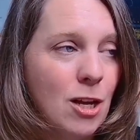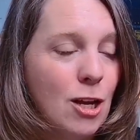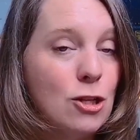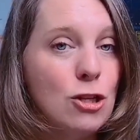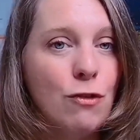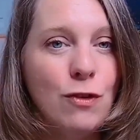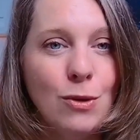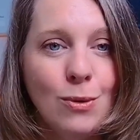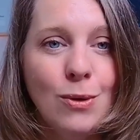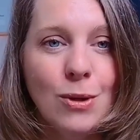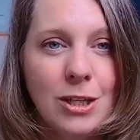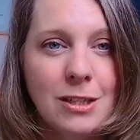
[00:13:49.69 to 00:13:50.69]
So if you
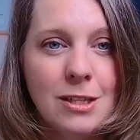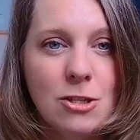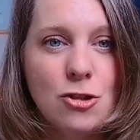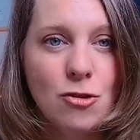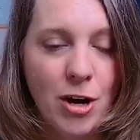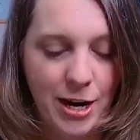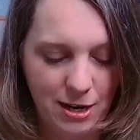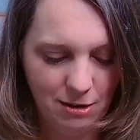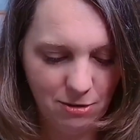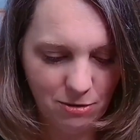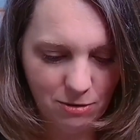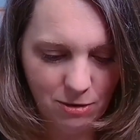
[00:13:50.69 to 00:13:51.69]
look at this
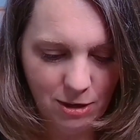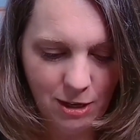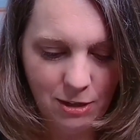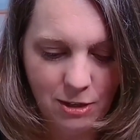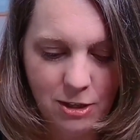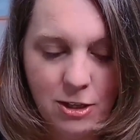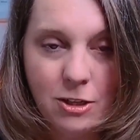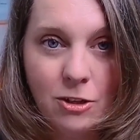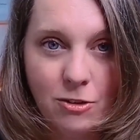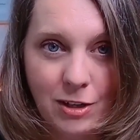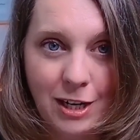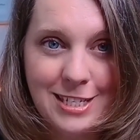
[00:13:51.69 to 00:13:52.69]
triangle, the
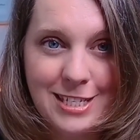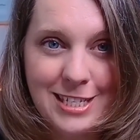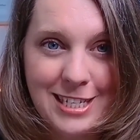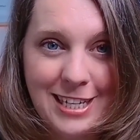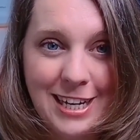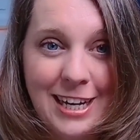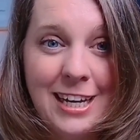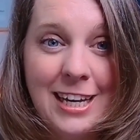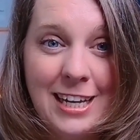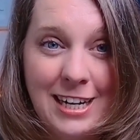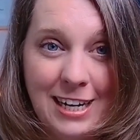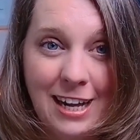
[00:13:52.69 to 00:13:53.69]
curiosity,
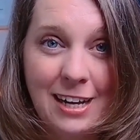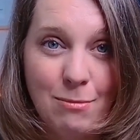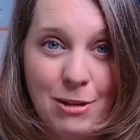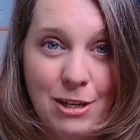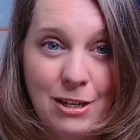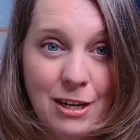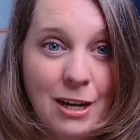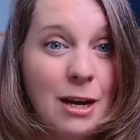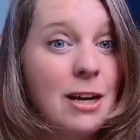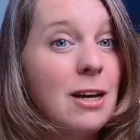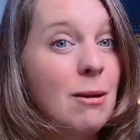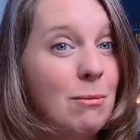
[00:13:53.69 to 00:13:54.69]
enlightenment,
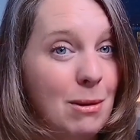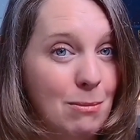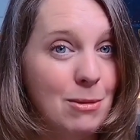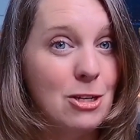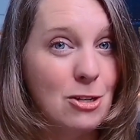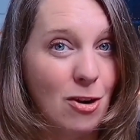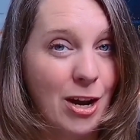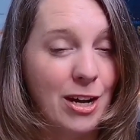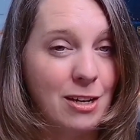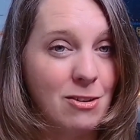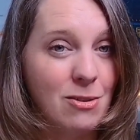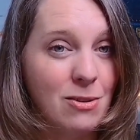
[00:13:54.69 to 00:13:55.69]
commitment
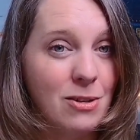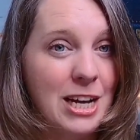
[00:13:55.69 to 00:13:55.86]
triangle,